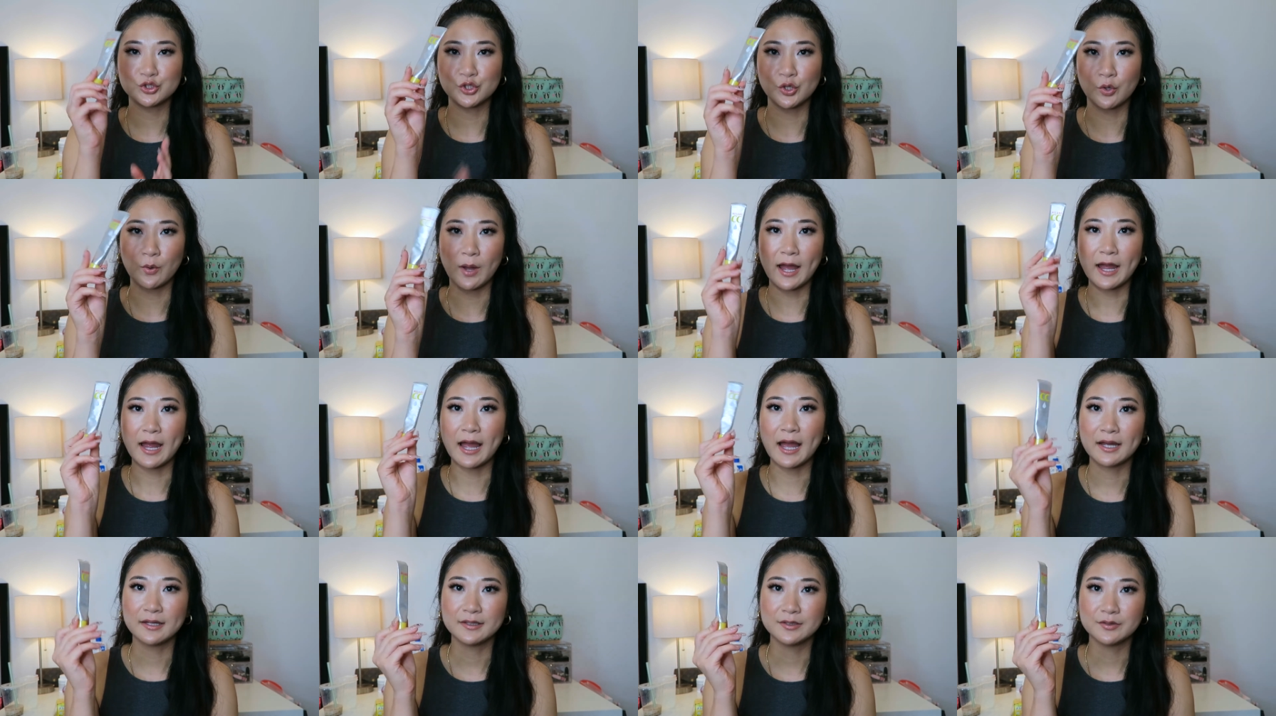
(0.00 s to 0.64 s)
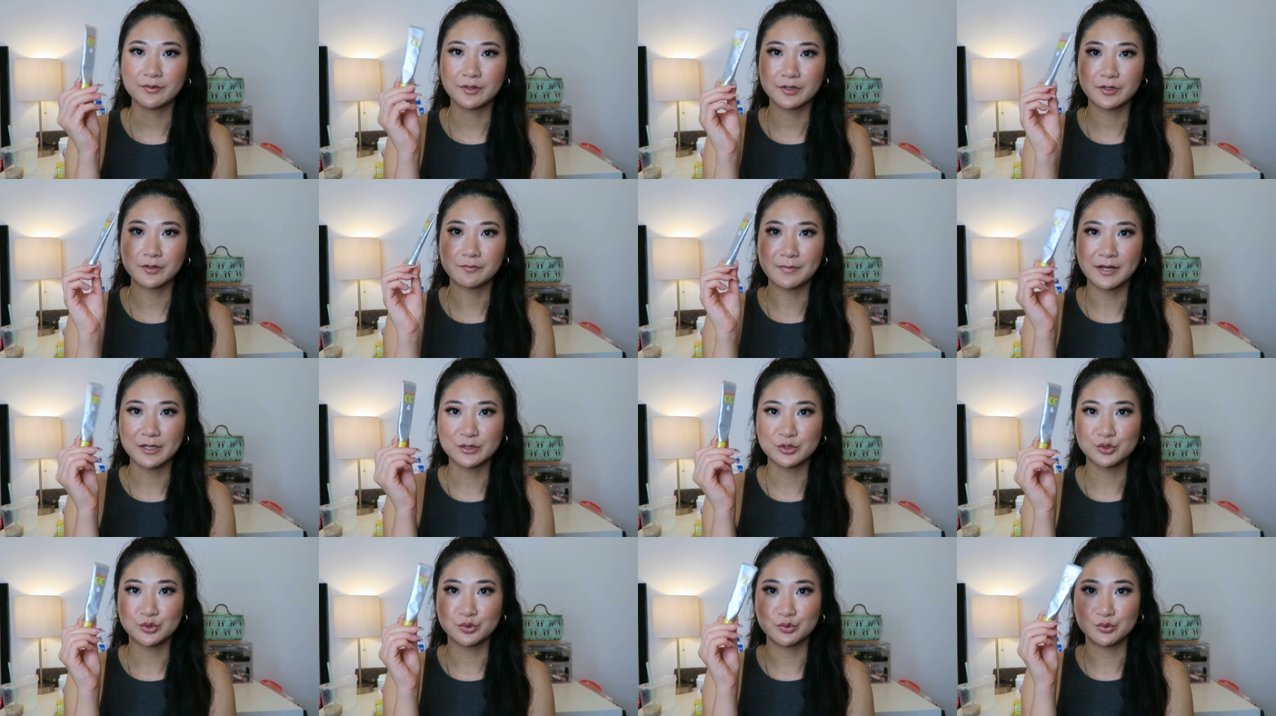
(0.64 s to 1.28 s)
So I highly
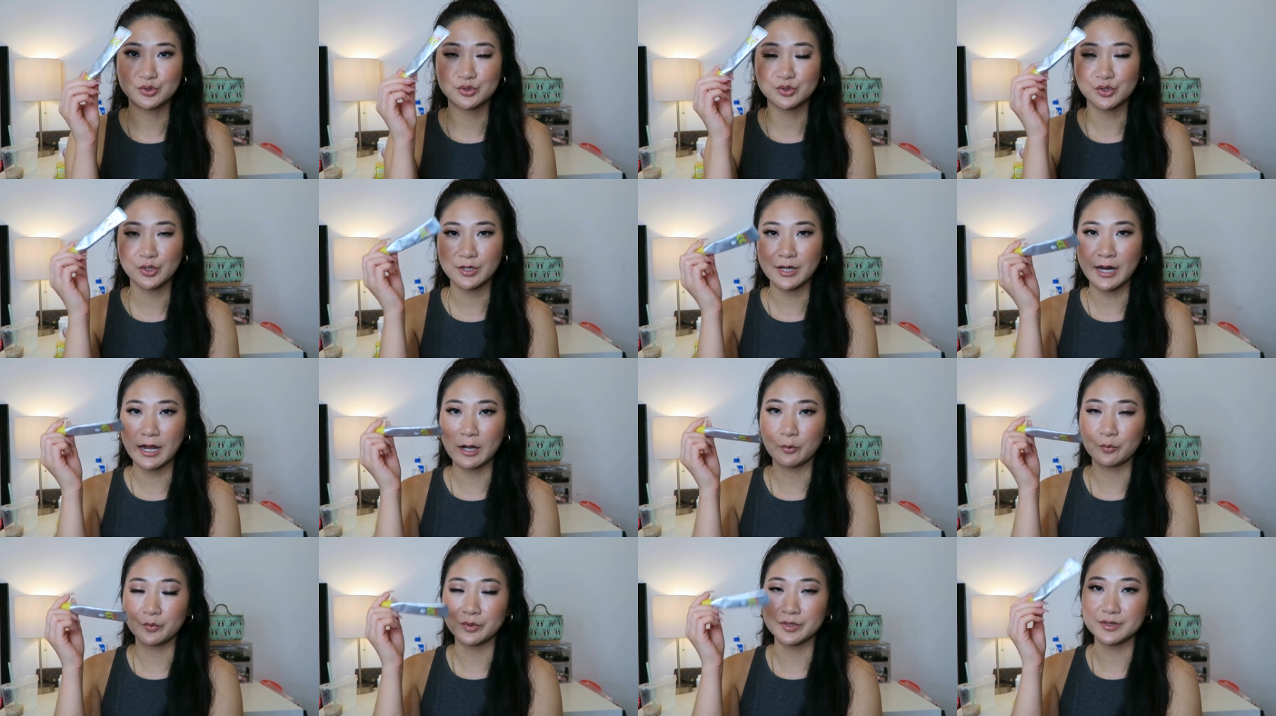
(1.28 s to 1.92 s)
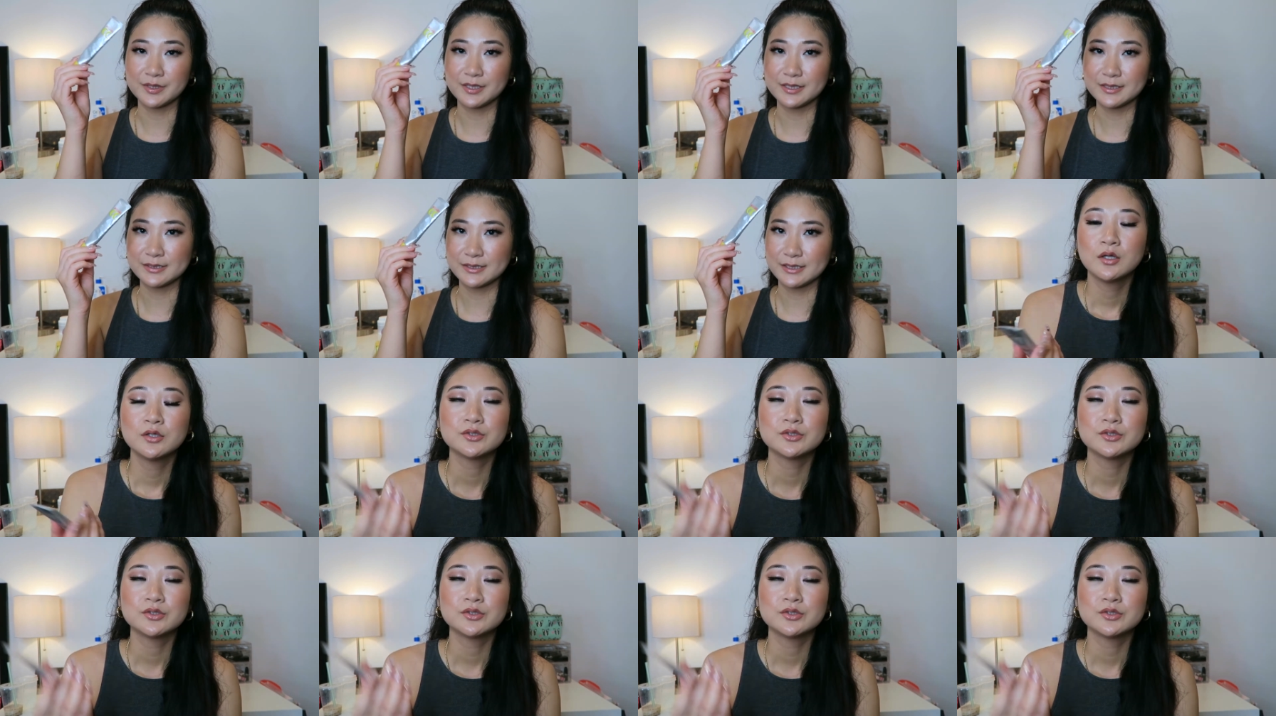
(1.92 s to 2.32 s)
recommend to start out with this.